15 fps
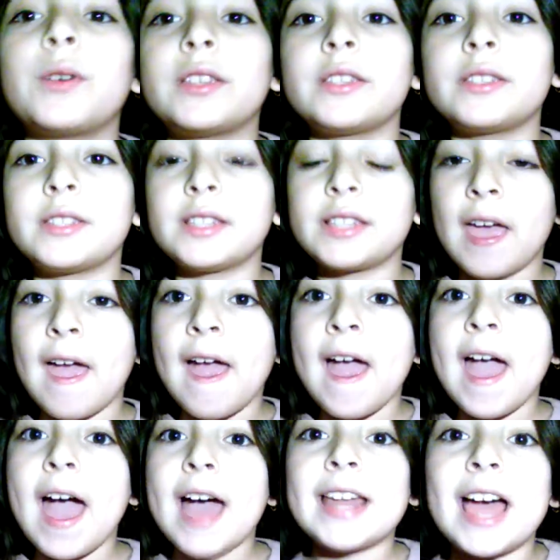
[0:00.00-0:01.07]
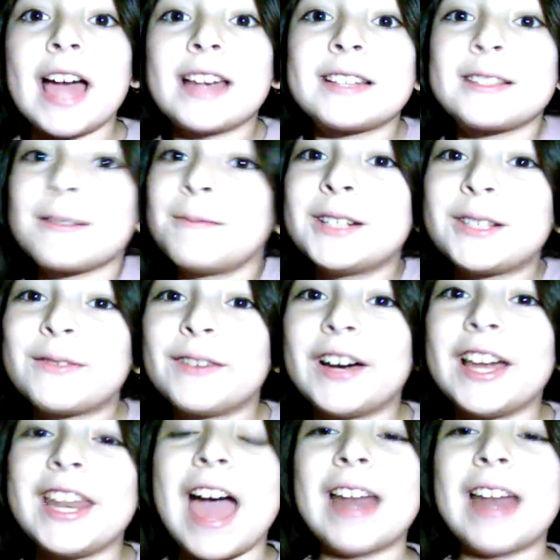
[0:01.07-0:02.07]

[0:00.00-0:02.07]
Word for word: ones. And I had so much fun,